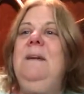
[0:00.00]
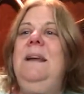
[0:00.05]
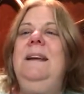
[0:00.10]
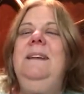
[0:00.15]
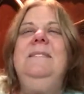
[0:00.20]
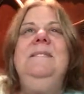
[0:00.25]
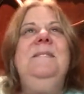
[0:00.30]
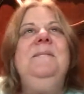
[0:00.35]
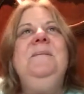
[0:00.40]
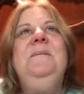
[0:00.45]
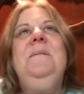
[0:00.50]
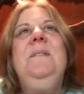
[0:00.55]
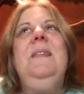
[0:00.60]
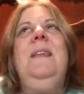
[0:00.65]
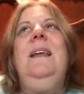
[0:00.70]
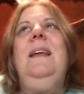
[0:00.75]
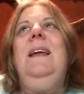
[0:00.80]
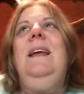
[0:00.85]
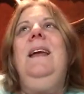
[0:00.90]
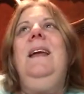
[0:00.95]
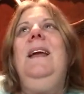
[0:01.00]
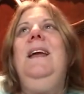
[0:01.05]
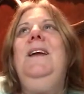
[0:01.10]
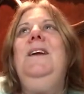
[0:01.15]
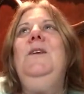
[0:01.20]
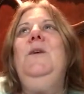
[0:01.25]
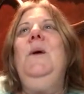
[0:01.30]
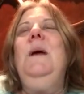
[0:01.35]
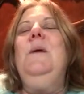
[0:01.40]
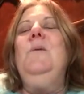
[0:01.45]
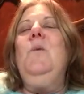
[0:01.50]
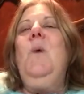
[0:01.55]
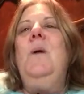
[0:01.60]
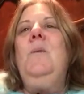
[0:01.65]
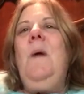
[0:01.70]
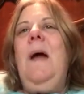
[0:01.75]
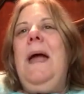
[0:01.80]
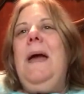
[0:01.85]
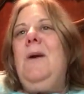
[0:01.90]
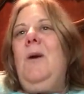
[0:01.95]
I mean, you know, in
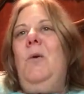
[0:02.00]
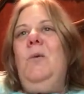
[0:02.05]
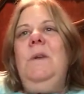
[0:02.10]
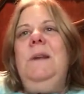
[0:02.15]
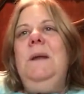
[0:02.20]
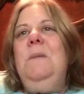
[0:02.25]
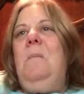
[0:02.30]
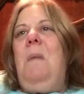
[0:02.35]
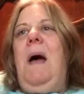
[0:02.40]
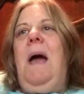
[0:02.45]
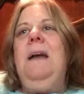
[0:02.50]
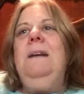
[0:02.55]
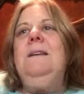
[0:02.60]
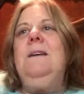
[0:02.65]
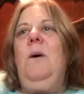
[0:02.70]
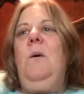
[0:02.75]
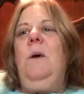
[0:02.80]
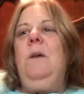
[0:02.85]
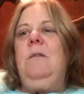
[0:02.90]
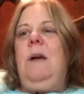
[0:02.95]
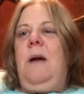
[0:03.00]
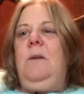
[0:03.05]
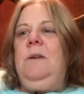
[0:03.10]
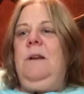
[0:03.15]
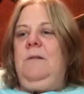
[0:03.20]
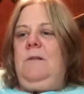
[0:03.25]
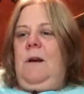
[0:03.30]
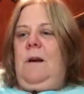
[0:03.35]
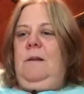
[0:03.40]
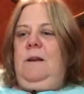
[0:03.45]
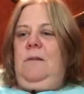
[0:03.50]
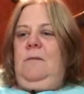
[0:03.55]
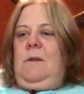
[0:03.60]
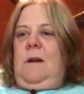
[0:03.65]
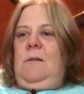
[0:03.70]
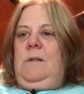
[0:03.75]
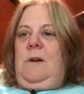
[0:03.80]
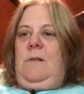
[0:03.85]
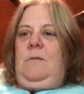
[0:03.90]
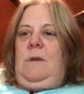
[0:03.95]
one way, I don't really mind going round and round and
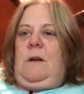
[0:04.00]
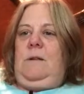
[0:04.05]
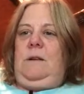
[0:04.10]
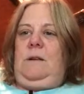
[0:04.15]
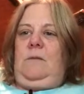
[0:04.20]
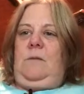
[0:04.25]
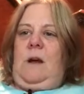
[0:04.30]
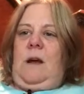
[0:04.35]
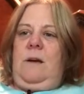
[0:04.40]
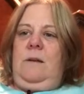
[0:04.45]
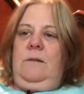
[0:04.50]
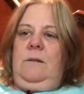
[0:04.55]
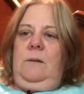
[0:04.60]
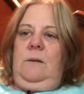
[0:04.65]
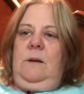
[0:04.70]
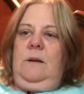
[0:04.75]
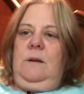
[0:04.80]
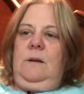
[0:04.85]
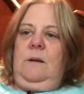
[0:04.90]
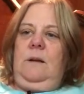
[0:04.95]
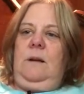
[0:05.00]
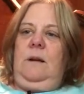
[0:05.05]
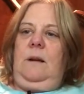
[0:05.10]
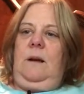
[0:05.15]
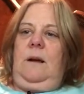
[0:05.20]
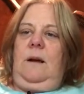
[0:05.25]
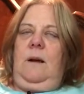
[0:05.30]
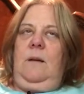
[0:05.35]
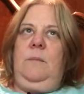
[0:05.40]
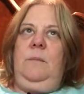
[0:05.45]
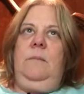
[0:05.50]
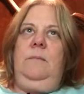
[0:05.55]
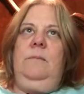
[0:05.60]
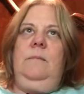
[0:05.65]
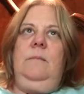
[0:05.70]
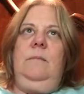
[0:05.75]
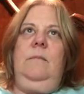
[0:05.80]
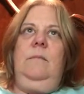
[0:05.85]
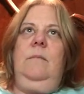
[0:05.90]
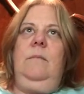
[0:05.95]
round and round and round. Um,
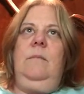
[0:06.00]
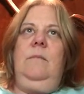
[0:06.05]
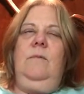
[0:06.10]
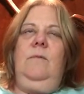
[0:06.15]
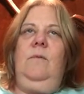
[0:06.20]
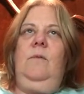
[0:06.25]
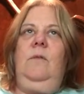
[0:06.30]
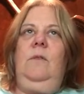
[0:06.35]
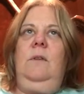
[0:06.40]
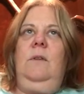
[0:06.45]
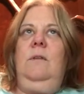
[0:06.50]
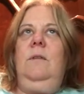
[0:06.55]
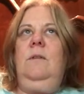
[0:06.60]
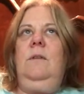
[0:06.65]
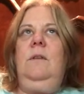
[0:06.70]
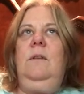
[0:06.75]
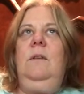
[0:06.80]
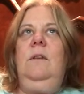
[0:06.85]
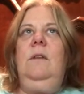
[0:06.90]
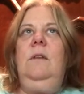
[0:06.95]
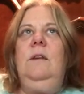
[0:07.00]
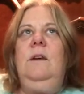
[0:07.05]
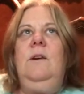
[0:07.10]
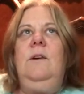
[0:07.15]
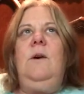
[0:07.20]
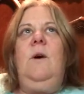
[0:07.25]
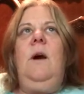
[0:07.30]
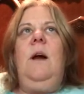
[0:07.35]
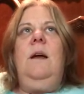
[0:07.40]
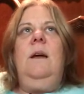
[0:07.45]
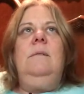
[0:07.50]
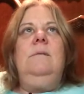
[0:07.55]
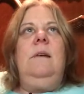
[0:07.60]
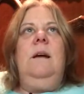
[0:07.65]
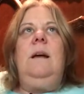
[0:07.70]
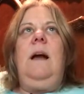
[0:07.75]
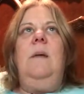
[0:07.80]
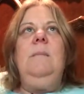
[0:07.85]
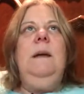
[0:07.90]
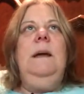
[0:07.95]
you know, I,
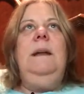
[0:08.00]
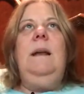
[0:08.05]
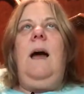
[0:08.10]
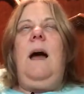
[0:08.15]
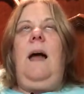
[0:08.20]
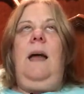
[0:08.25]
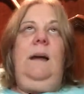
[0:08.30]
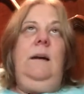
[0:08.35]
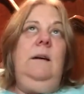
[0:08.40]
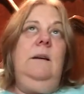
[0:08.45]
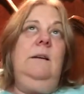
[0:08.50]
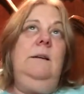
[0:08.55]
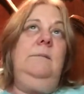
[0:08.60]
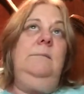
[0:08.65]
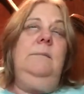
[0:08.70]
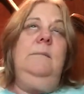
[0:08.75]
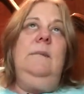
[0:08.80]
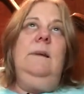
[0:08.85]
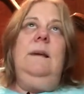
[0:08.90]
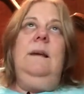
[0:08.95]
I mean, I could,